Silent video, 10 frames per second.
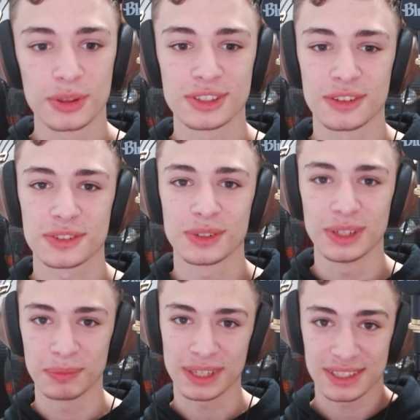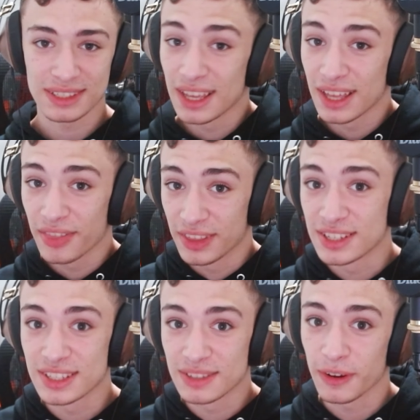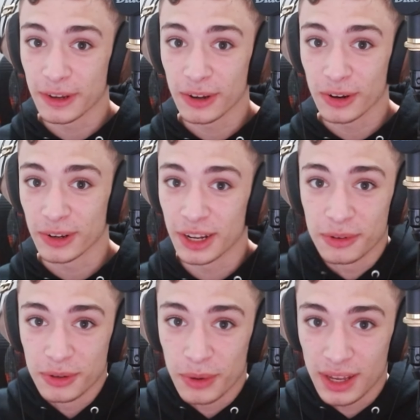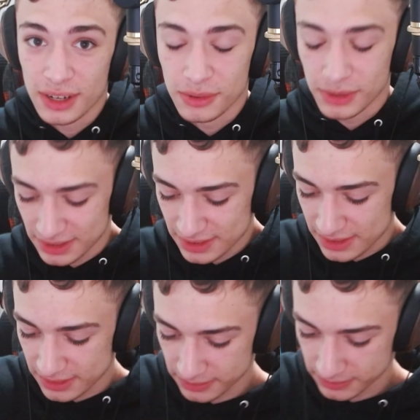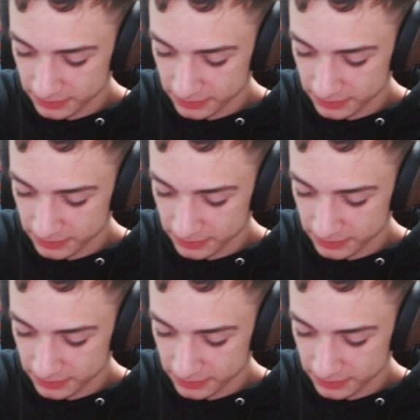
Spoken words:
to do this off screen because this is very hard. I don't know how to do this.